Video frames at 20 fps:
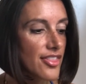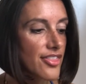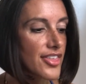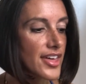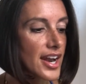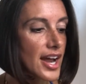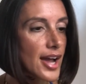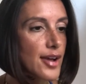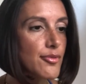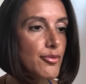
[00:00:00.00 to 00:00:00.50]

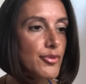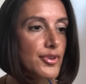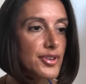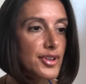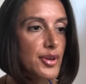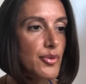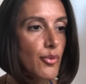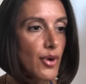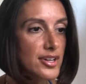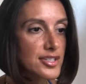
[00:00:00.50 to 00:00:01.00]
that I
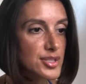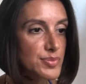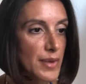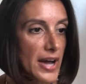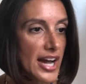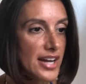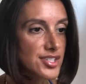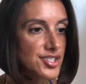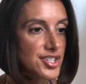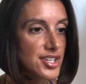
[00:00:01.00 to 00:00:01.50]
really was
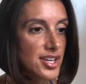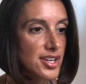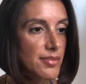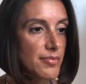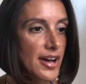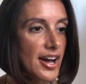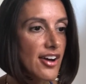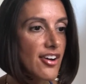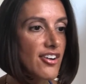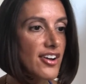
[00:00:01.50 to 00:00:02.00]
passionate
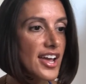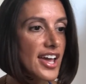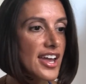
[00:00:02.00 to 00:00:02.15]
about,